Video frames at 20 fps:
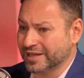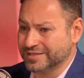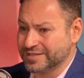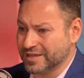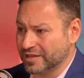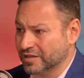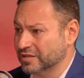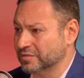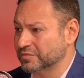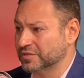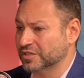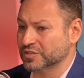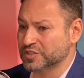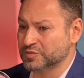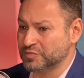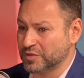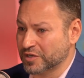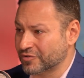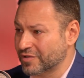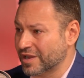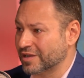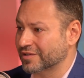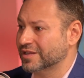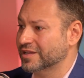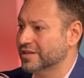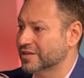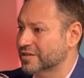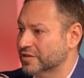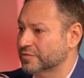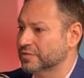I tell them, spin around
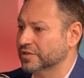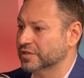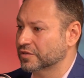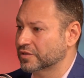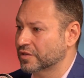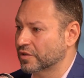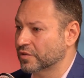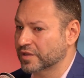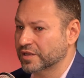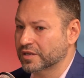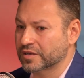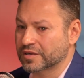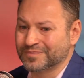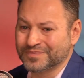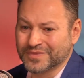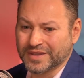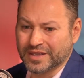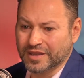here and go here.